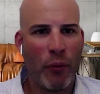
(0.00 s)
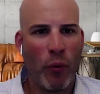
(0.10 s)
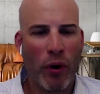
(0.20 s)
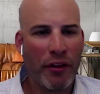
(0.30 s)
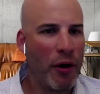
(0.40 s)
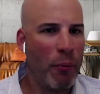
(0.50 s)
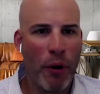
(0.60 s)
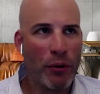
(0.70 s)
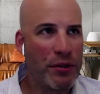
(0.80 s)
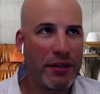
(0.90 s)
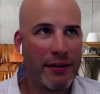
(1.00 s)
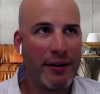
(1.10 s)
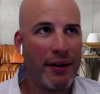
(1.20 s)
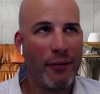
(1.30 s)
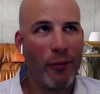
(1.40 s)
one of
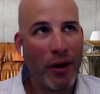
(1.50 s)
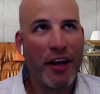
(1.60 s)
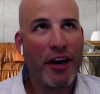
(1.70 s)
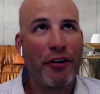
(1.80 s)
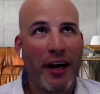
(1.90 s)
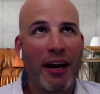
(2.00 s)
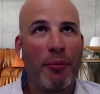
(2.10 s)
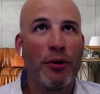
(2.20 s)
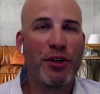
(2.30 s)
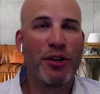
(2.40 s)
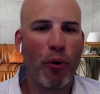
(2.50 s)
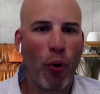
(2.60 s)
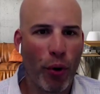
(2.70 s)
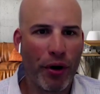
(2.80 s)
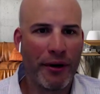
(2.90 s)
the other kind of most
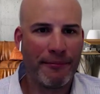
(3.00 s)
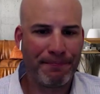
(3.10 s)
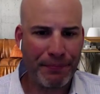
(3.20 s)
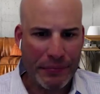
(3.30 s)
important